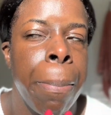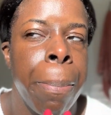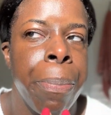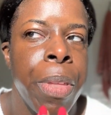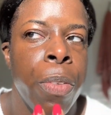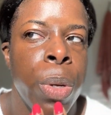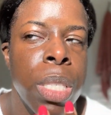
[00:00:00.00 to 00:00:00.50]

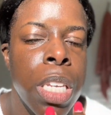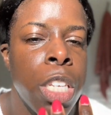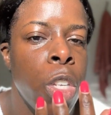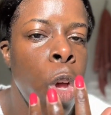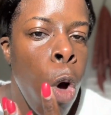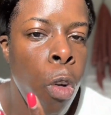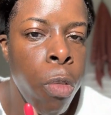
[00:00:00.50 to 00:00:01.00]
if your
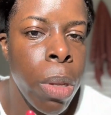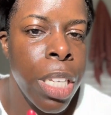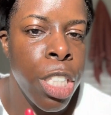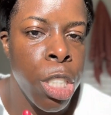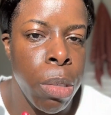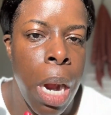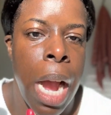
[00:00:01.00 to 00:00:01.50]
skin's
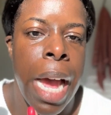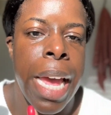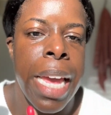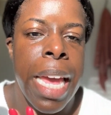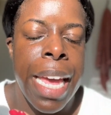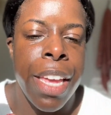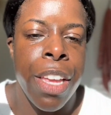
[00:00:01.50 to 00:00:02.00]
overly
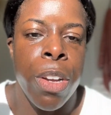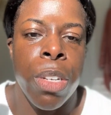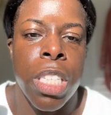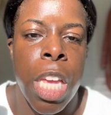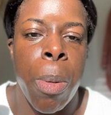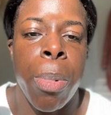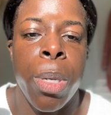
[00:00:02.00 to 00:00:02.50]
dry, your
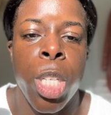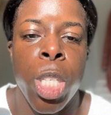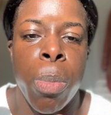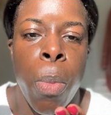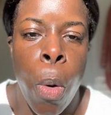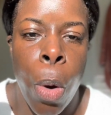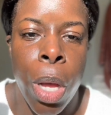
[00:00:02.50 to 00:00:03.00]
skin will produce
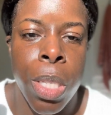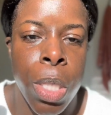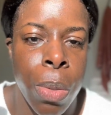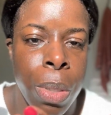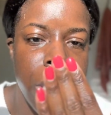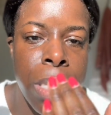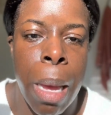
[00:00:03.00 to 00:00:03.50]
more oil,
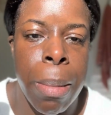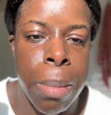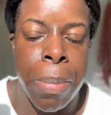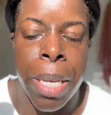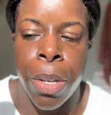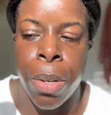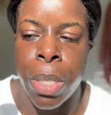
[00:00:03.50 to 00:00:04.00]
so it stops
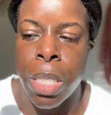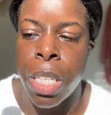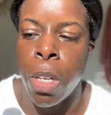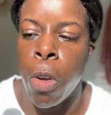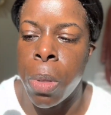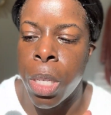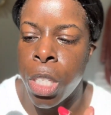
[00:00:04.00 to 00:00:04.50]
making your skin
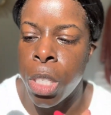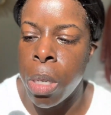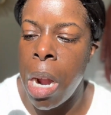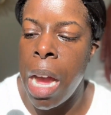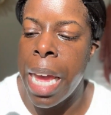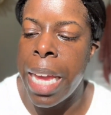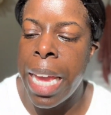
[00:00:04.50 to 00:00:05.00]
overly
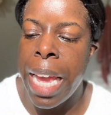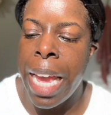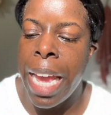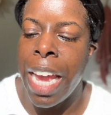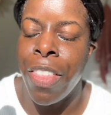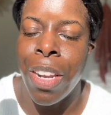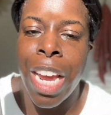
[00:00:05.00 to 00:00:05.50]
dry.
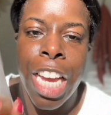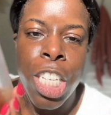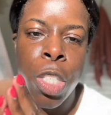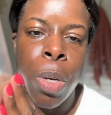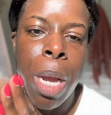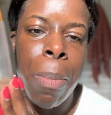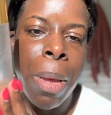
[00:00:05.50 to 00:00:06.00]
And then it
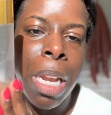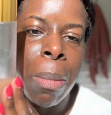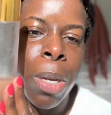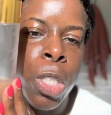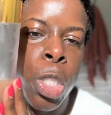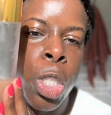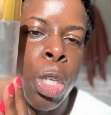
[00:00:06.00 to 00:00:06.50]
has tremella
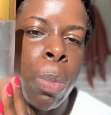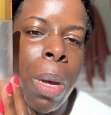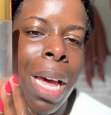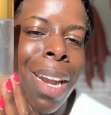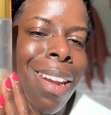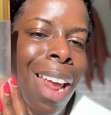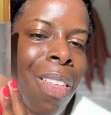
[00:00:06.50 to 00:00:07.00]
mushroom,
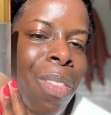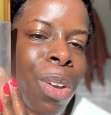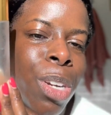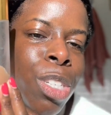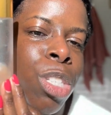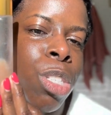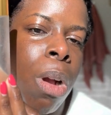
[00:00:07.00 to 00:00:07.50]

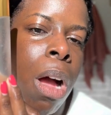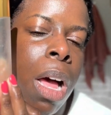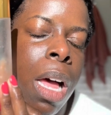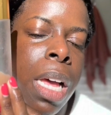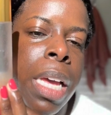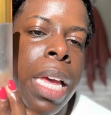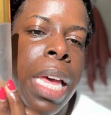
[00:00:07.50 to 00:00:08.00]
another
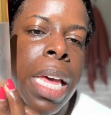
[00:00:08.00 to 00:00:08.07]
strong